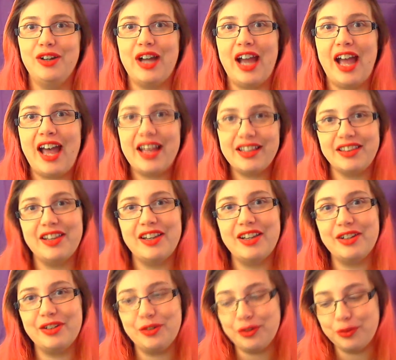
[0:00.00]
had
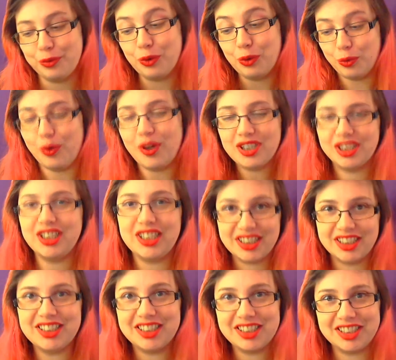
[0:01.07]
the or wanted
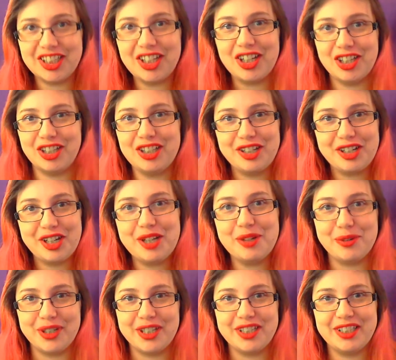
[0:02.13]
to start
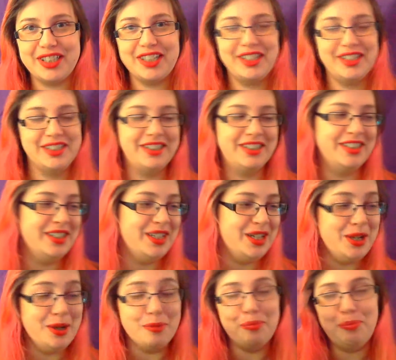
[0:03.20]
Hollywood.
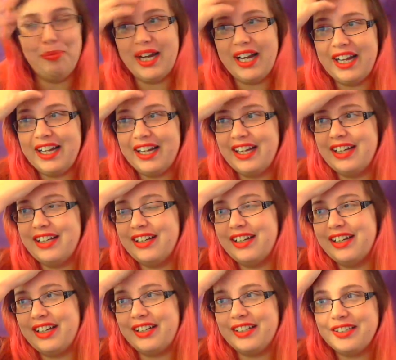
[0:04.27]
But
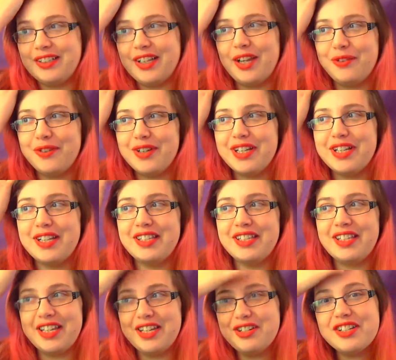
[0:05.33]
it, it
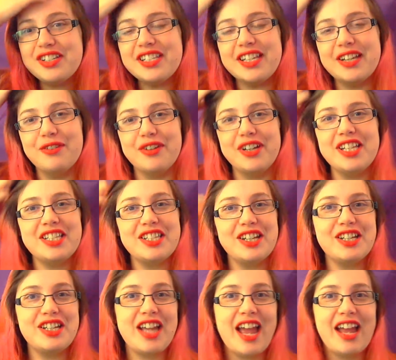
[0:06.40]
was interesting
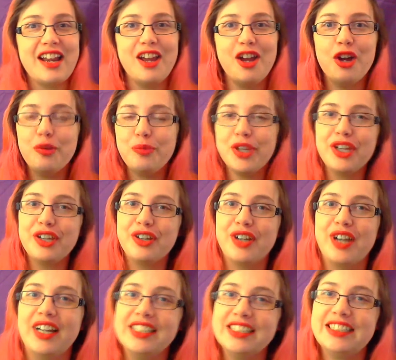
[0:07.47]
research, and I hope that you
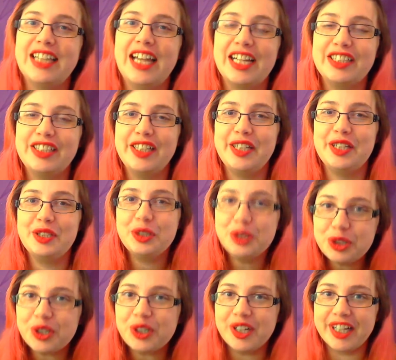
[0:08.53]
guys actually
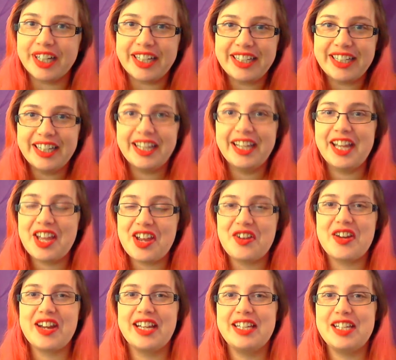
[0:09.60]
enjoyed
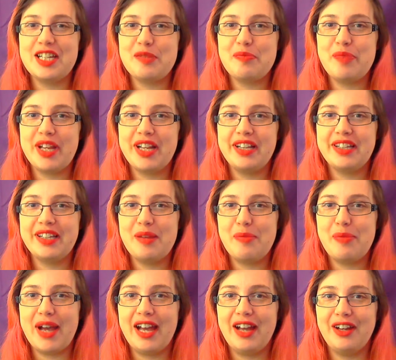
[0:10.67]
hearing a little bit
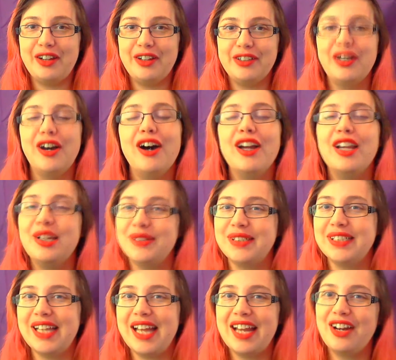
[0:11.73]
about
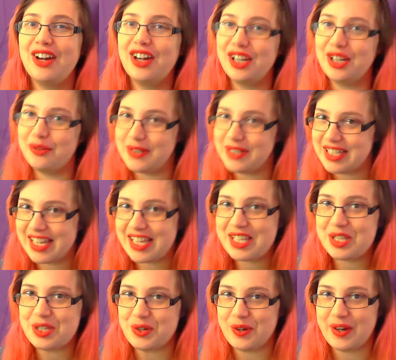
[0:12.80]
Hollywood and Hollywood's
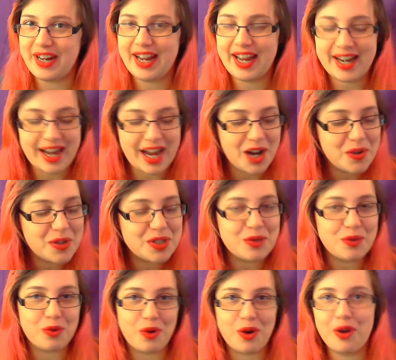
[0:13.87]
history and how it's
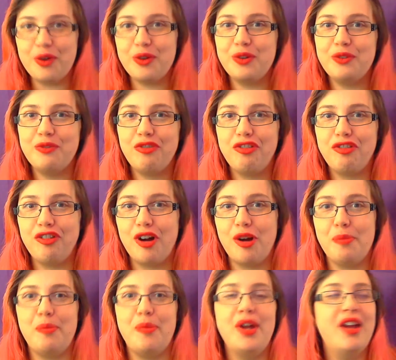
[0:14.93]
grown
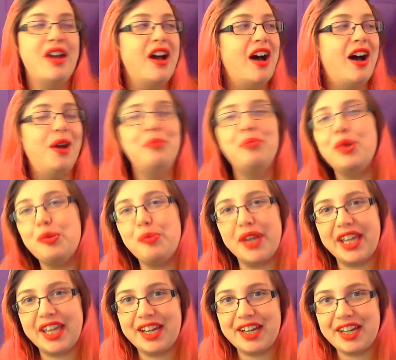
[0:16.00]
from humble
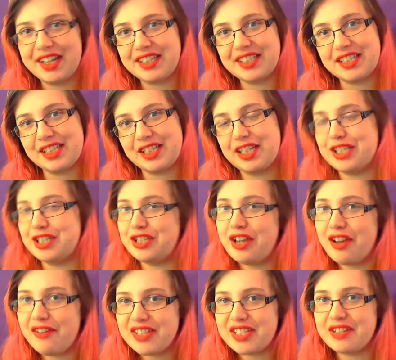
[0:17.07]
beginnings as a
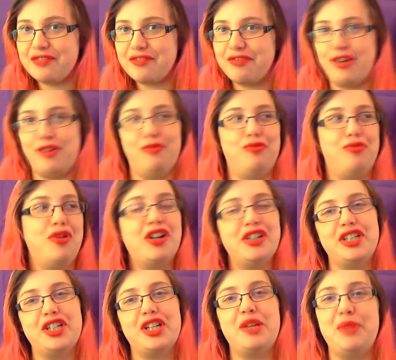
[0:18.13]
conservative
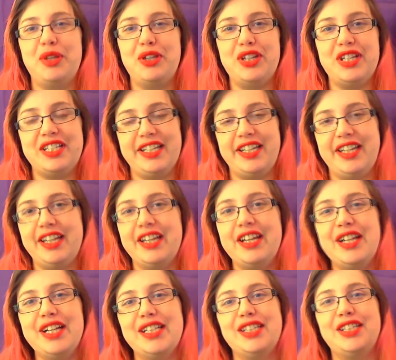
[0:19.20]
ranch community
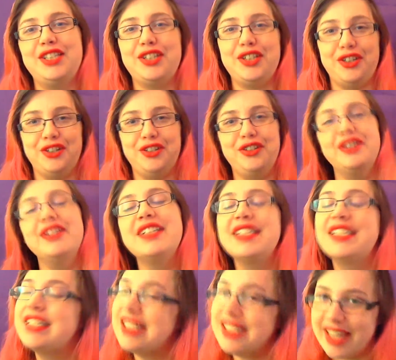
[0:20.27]
to
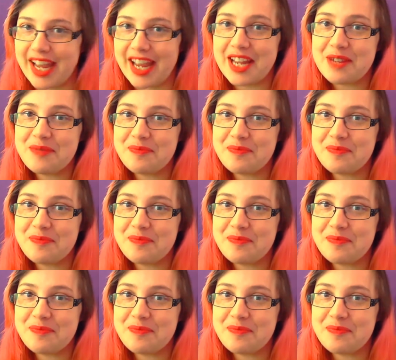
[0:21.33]
today.